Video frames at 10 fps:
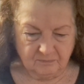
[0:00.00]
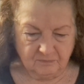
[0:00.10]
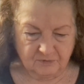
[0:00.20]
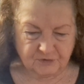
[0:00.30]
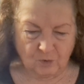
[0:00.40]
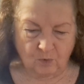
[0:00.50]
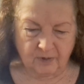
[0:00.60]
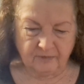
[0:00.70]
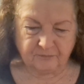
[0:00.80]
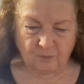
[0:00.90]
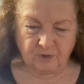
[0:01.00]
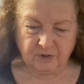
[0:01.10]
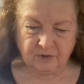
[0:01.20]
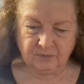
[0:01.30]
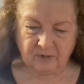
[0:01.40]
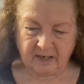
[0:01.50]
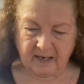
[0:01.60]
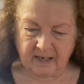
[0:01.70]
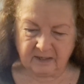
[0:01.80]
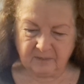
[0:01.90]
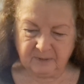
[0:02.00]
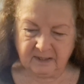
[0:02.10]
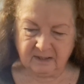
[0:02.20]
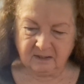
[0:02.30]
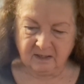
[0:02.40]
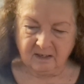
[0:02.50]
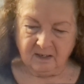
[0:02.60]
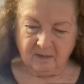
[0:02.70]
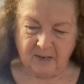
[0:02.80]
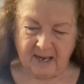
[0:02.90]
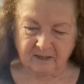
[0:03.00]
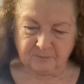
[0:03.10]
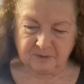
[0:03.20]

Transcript: story for you. I had a big bag of